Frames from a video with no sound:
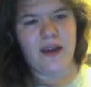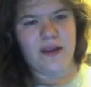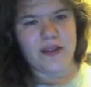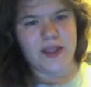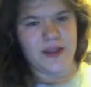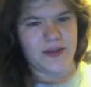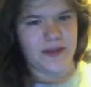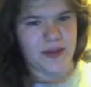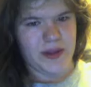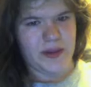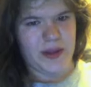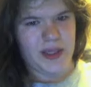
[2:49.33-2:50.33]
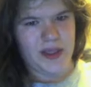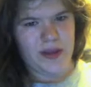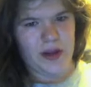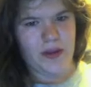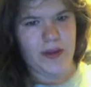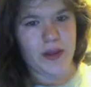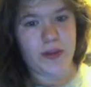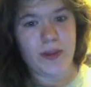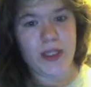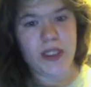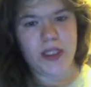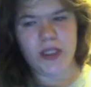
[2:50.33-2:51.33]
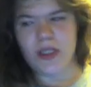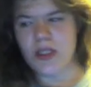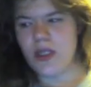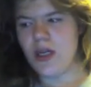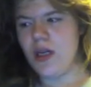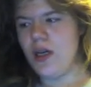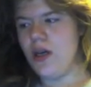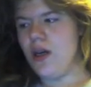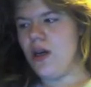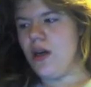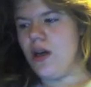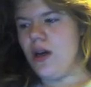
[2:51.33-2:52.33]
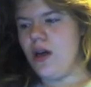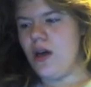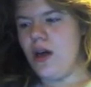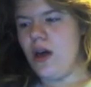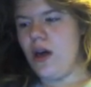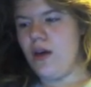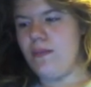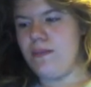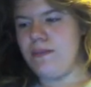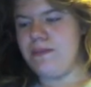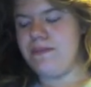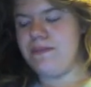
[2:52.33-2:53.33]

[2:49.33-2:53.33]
which I don't really want to talk about too much. Um,